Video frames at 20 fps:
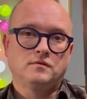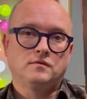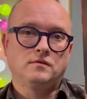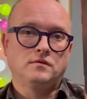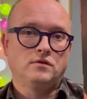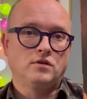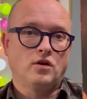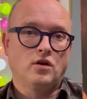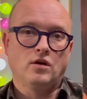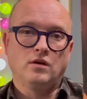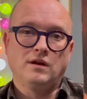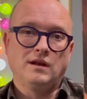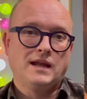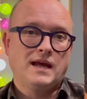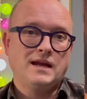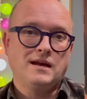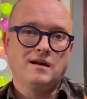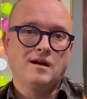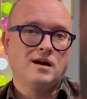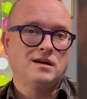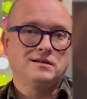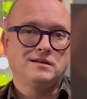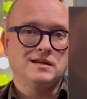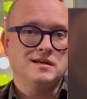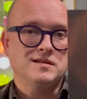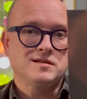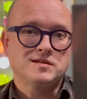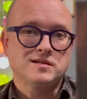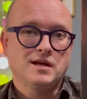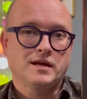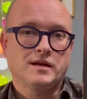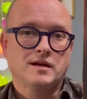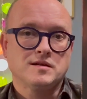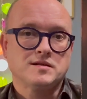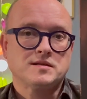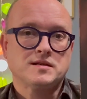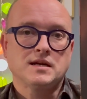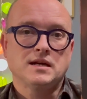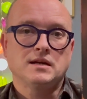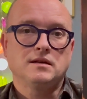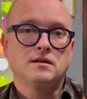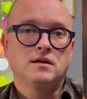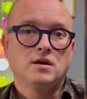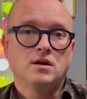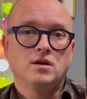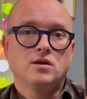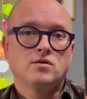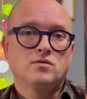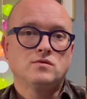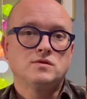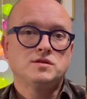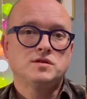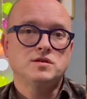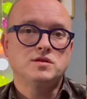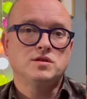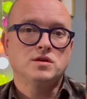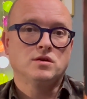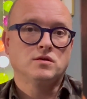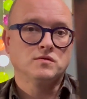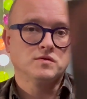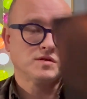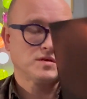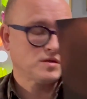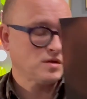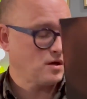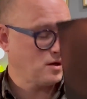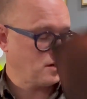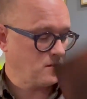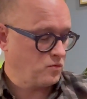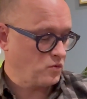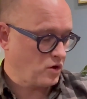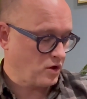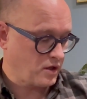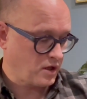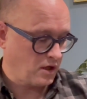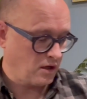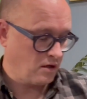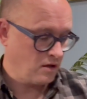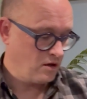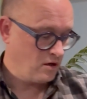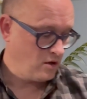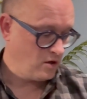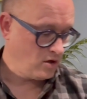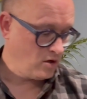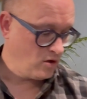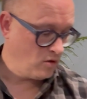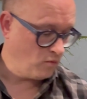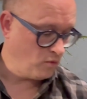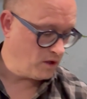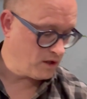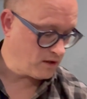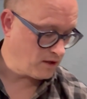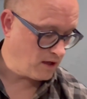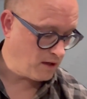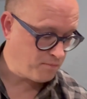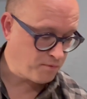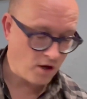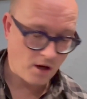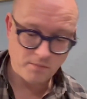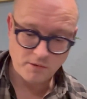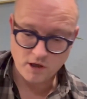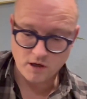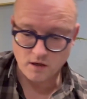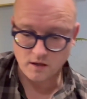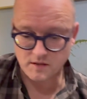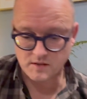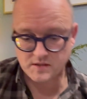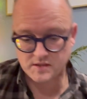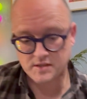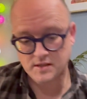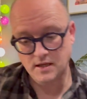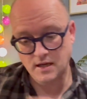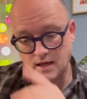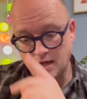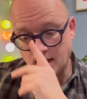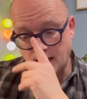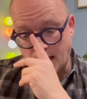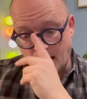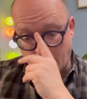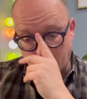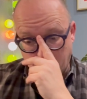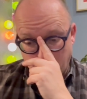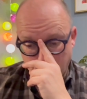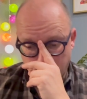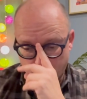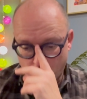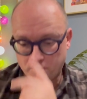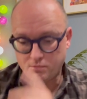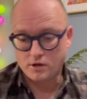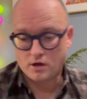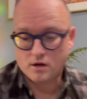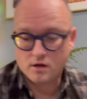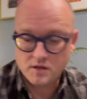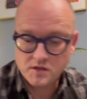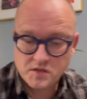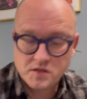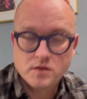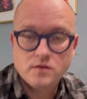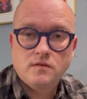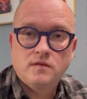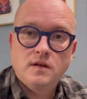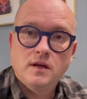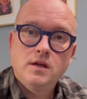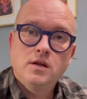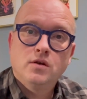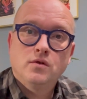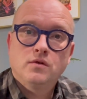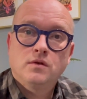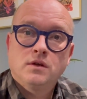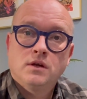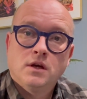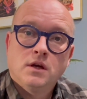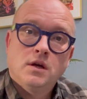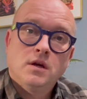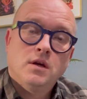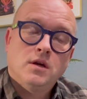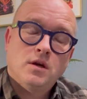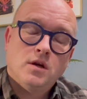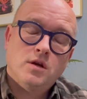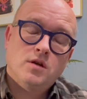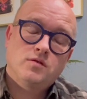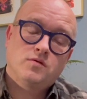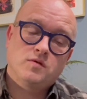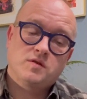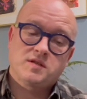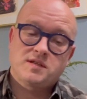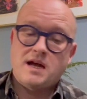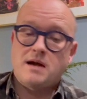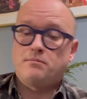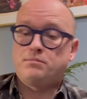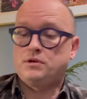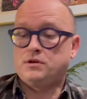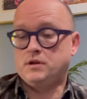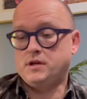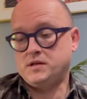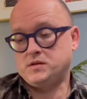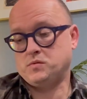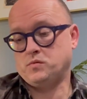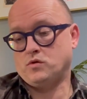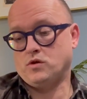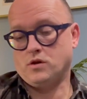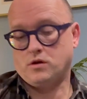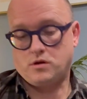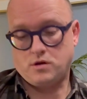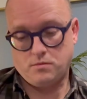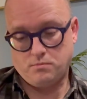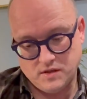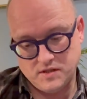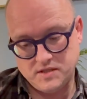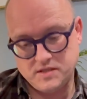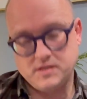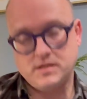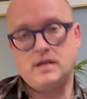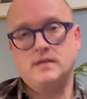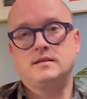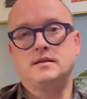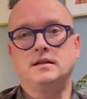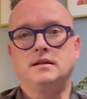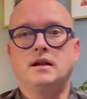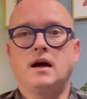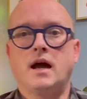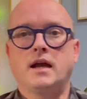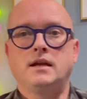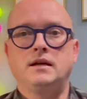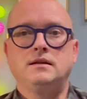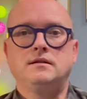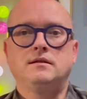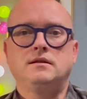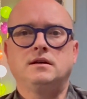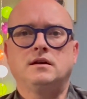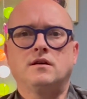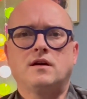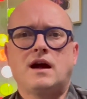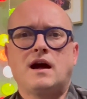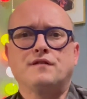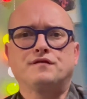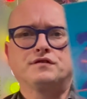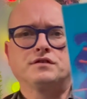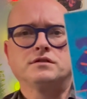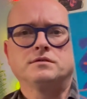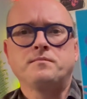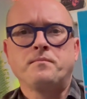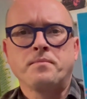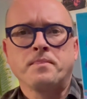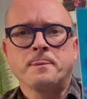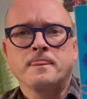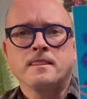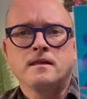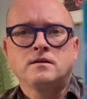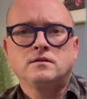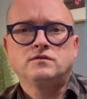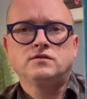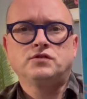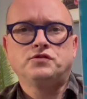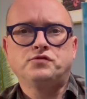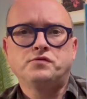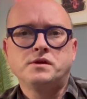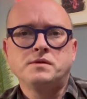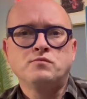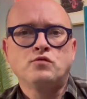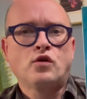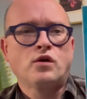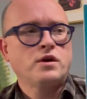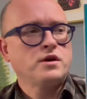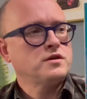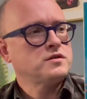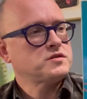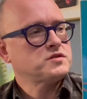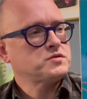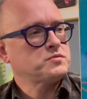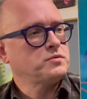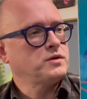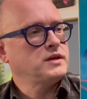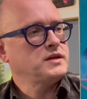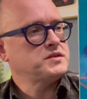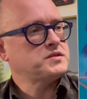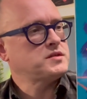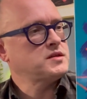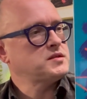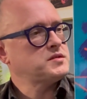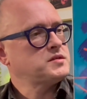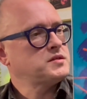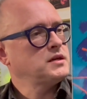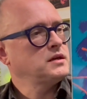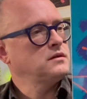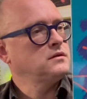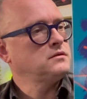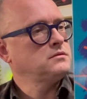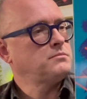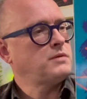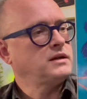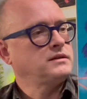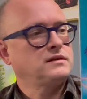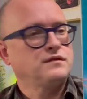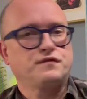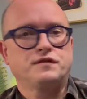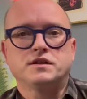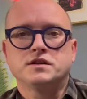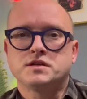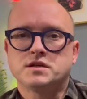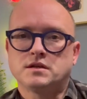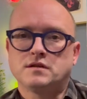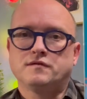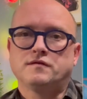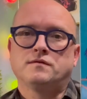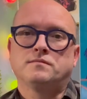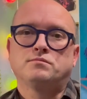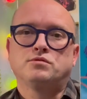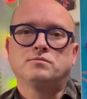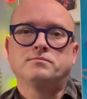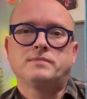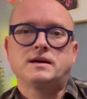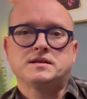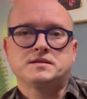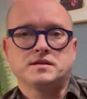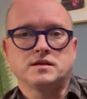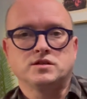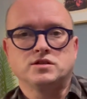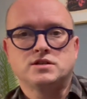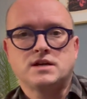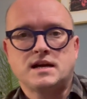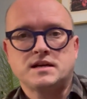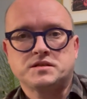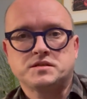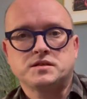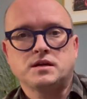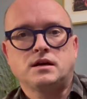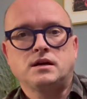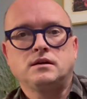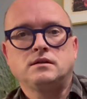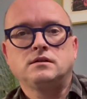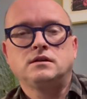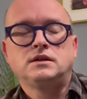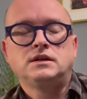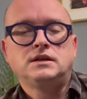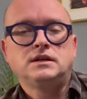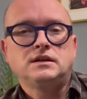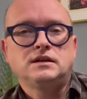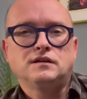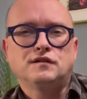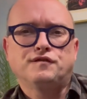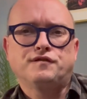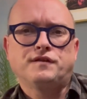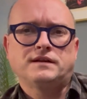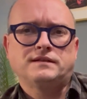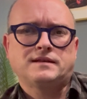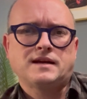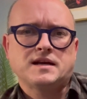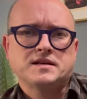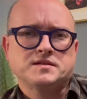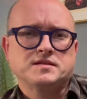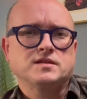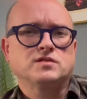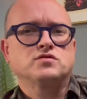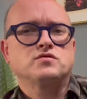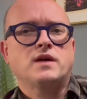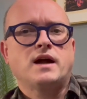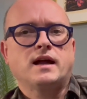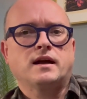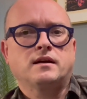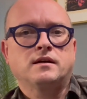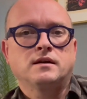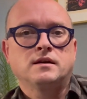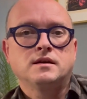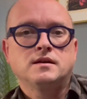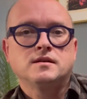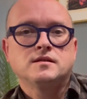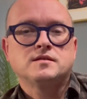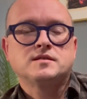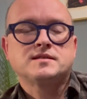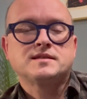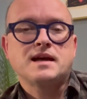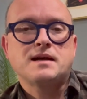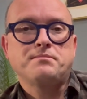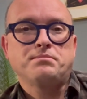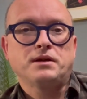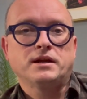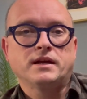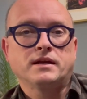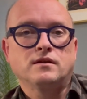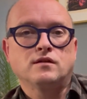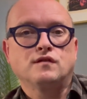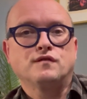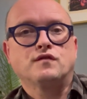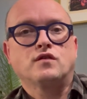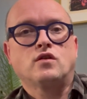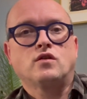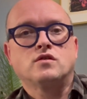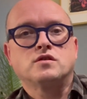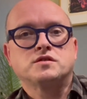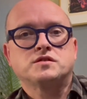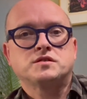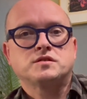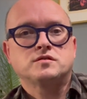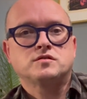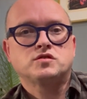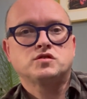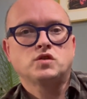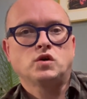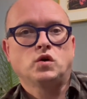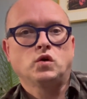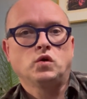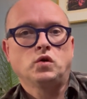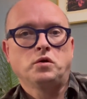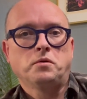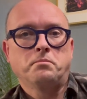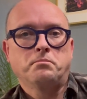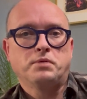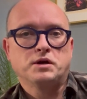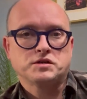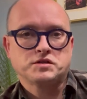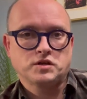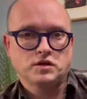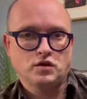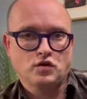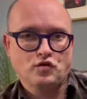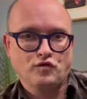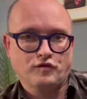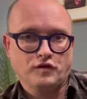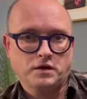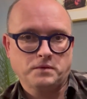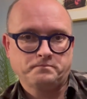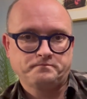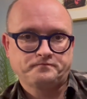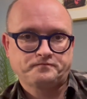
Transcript: the late 90s, like I said, Quincy Jones started working with hip-hop artists, and hip-hop artists continued to sample his work. This is 1990, the year after. The Dream Warriors released this single, My Definition of a Bombastic Jazz Style, a fantastic track sampling, of course, soul bossa nova,